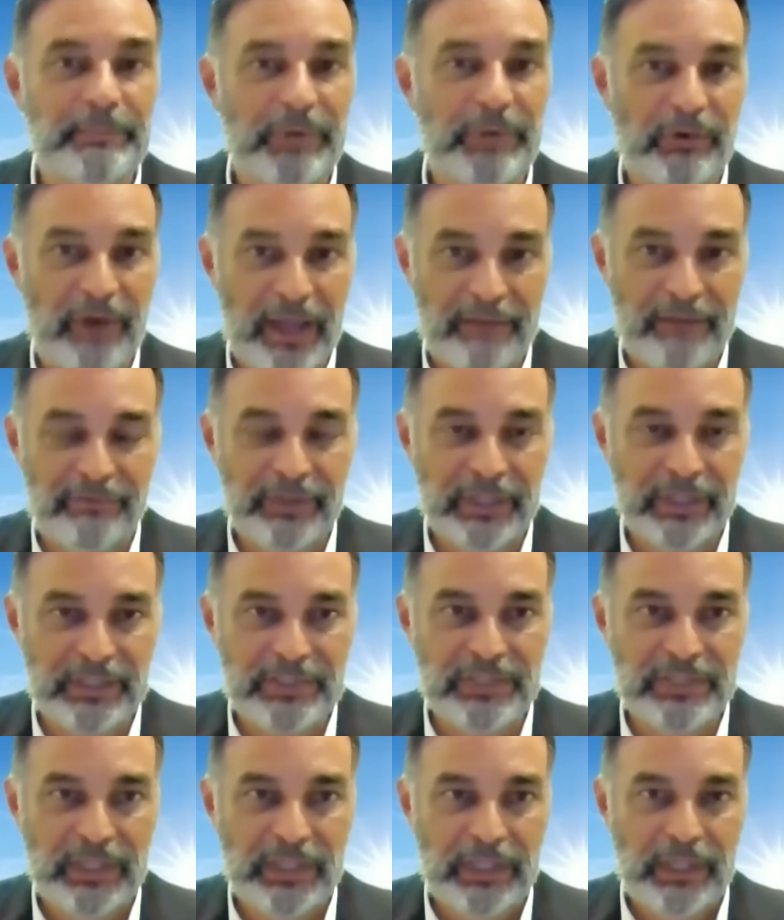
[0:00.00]

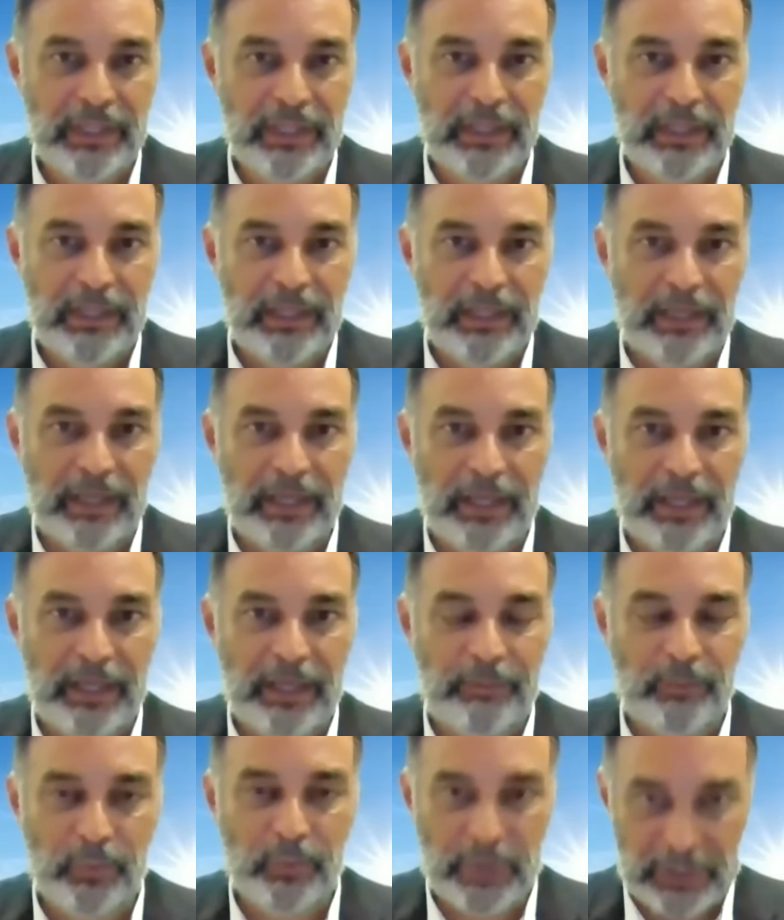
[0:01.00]
demographics,
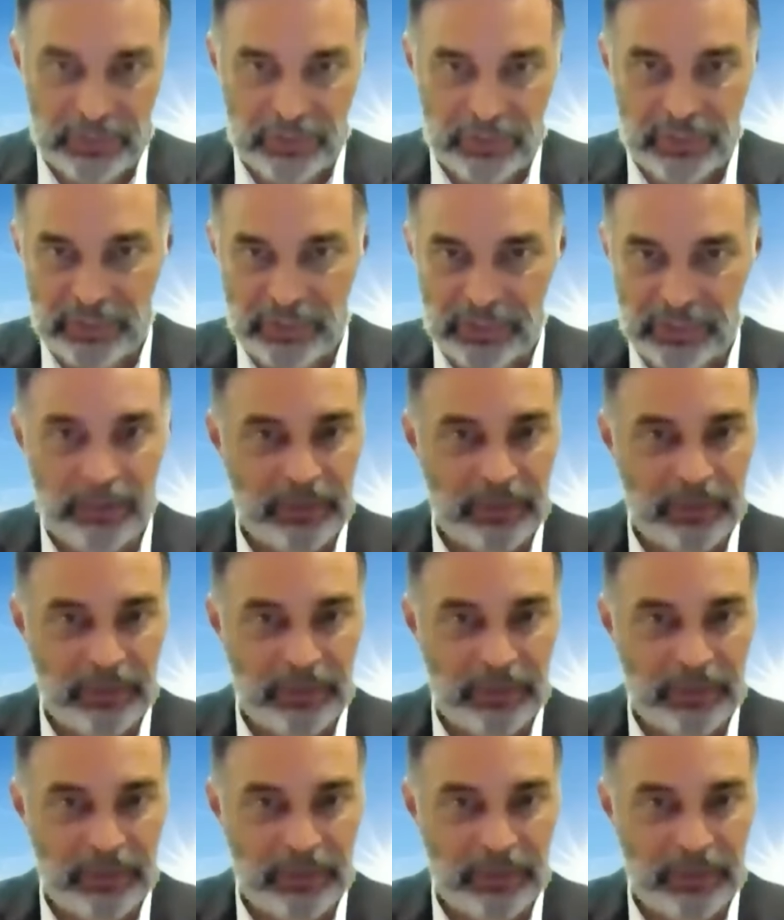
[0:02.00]
which is